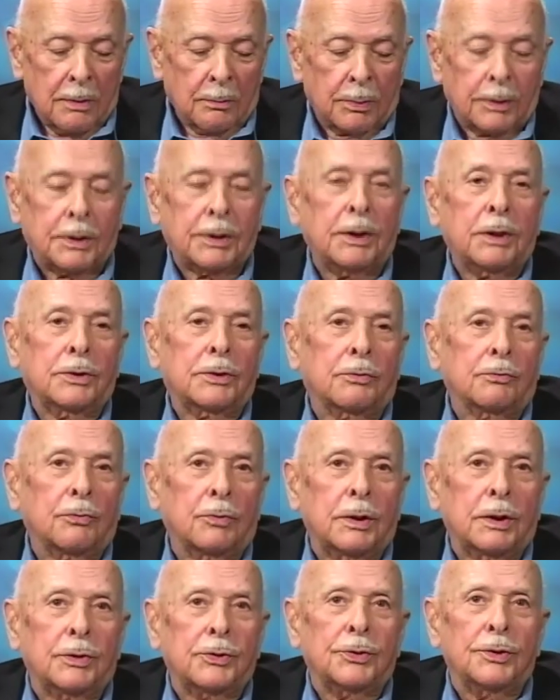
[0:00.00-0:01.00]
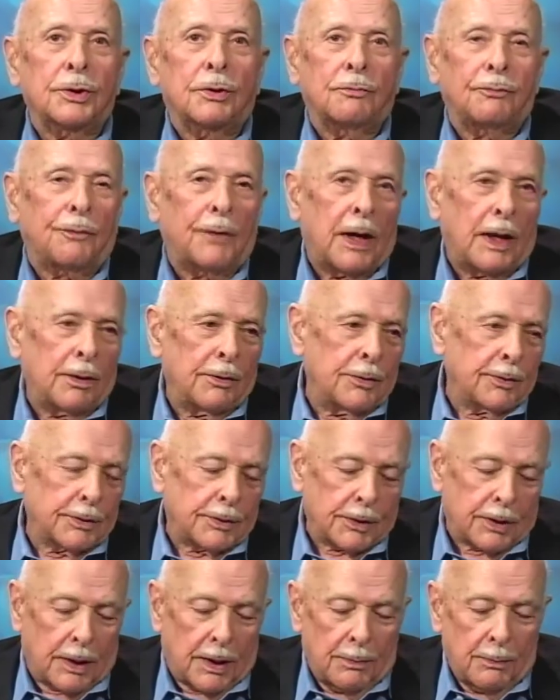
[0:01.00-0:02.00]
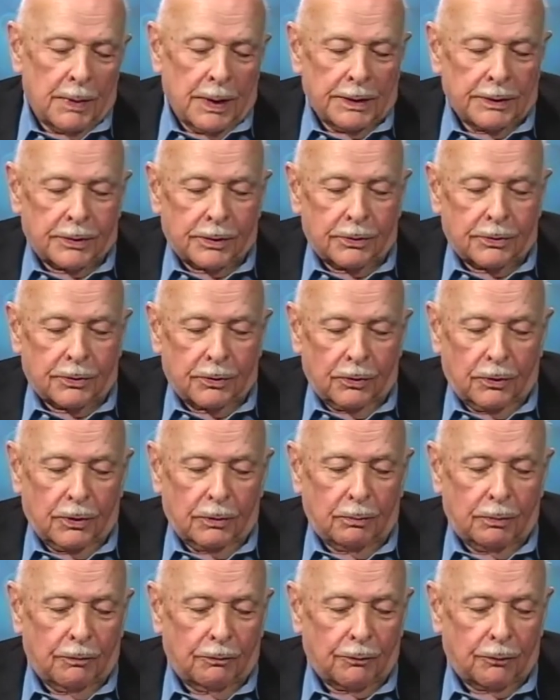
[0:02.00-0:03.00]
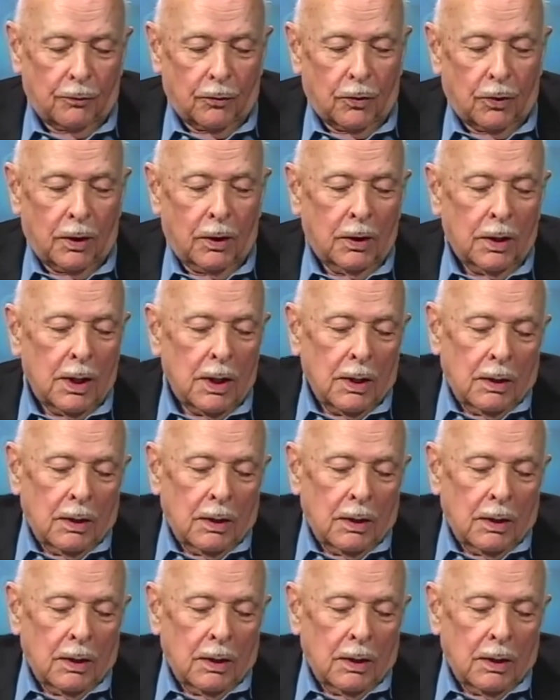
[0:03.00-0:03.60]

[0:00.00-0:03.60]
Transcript: But these original founders that I mentioned to you before,